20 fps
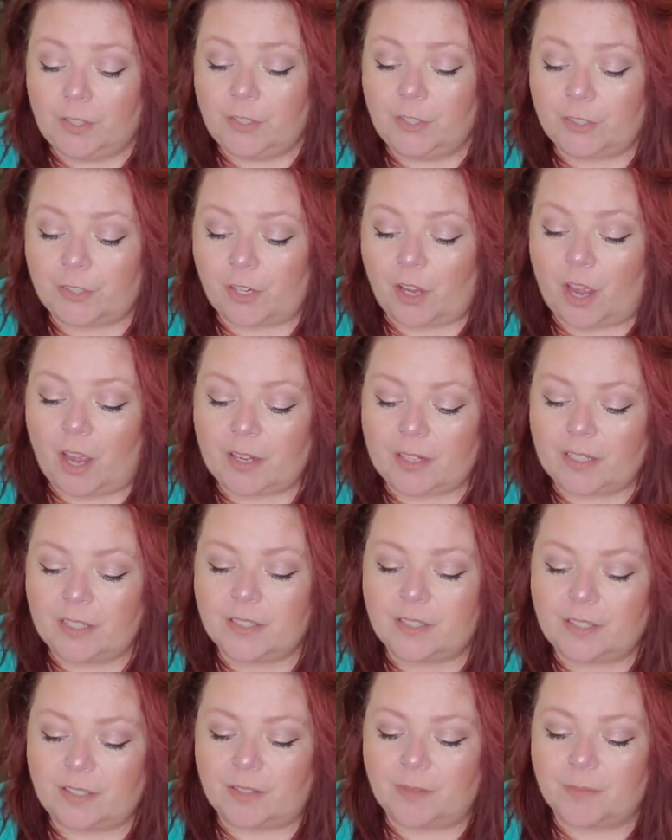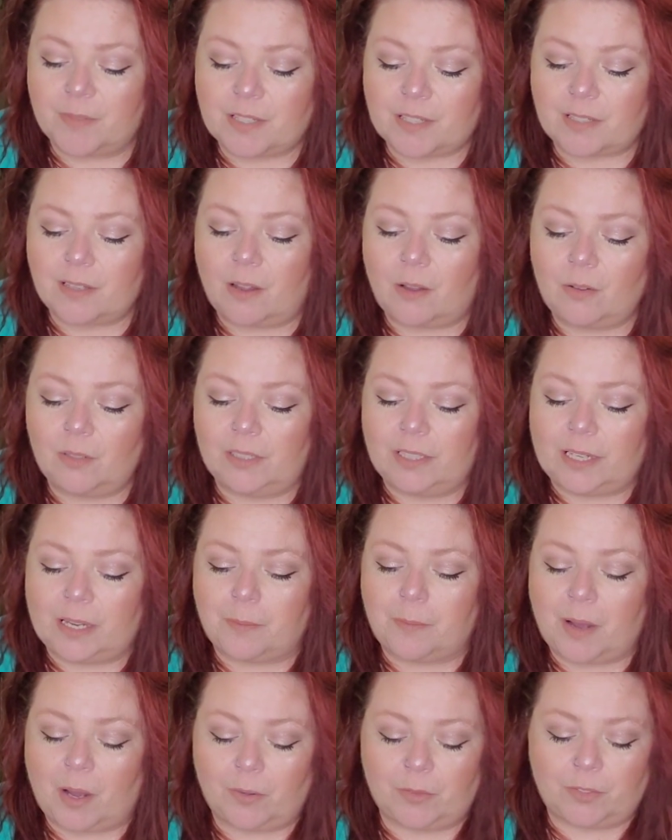You're talking to them slowly
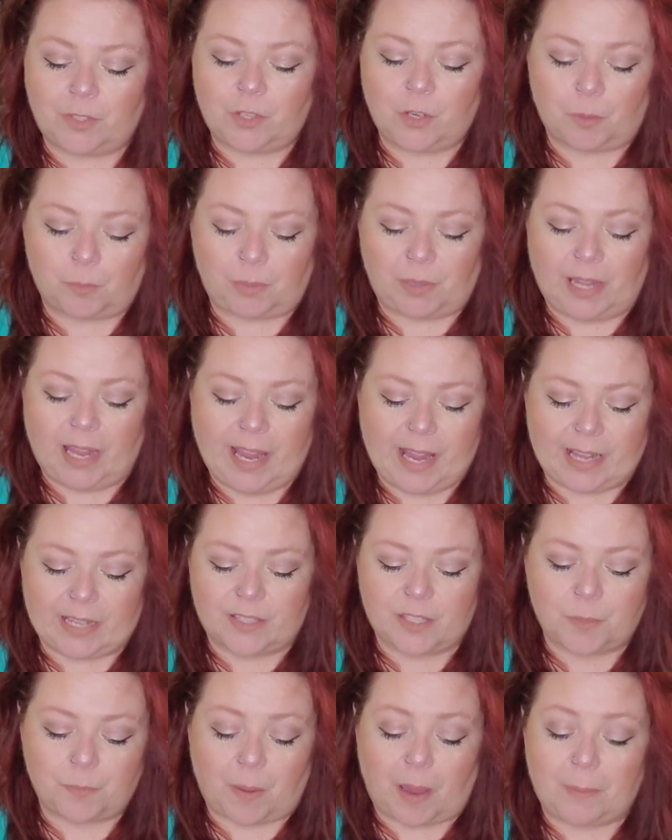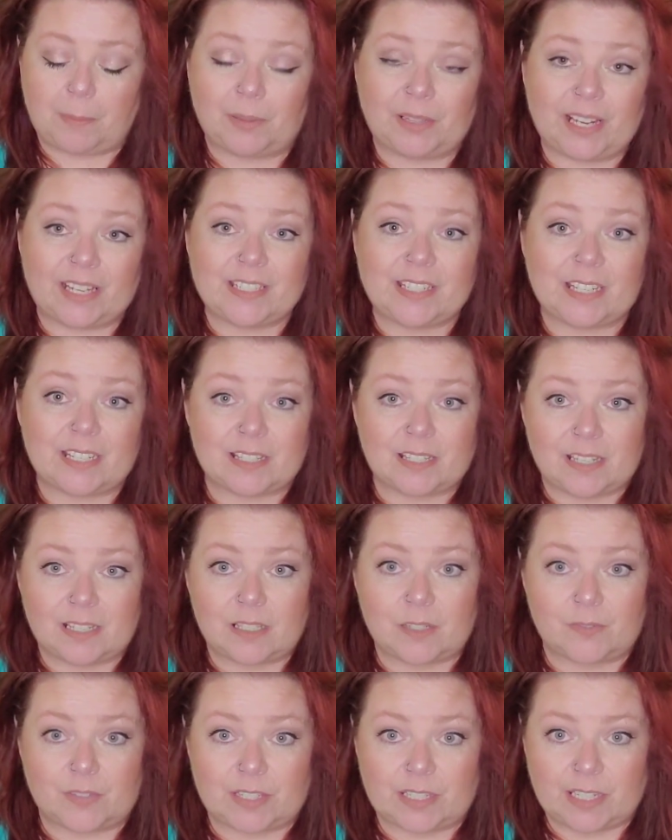about your plans by planting
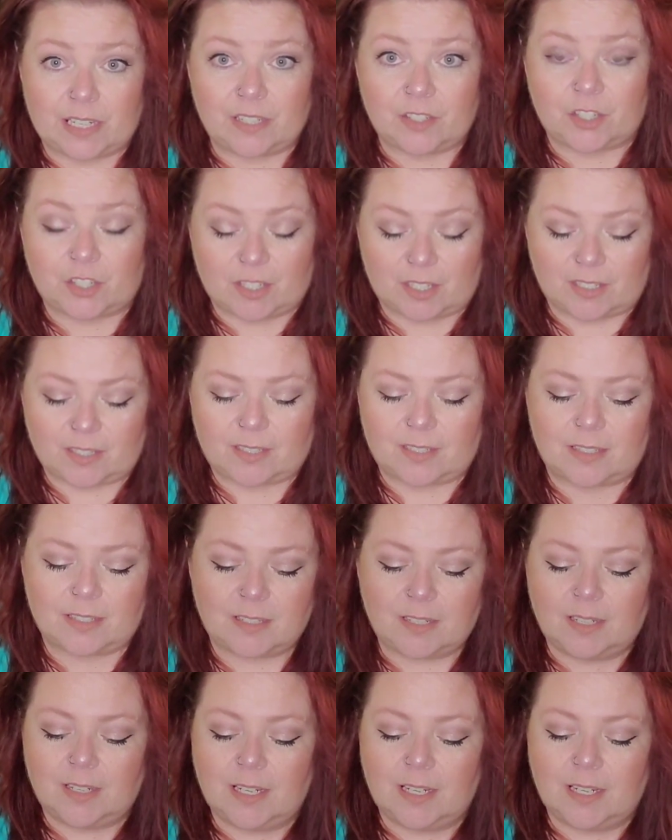seeds of intentions.